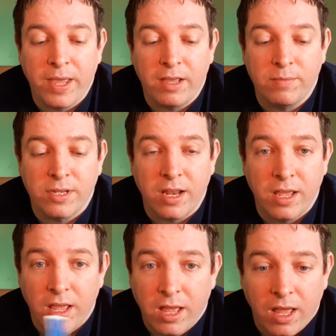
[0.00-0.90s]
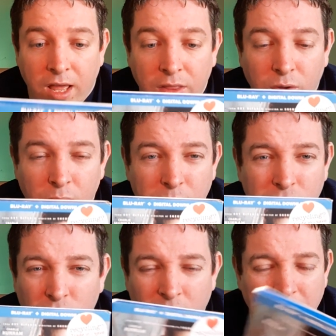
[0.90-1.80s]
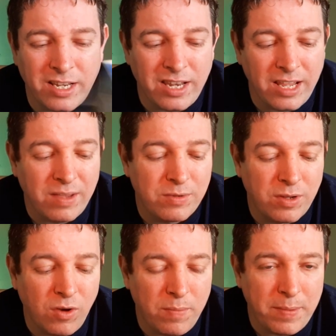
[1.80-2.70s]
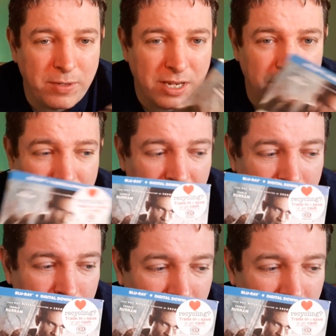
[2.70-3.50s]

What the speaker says: Beckham was in it. I thought it was alright. I didn't think it was. A lot of people said it was terrible.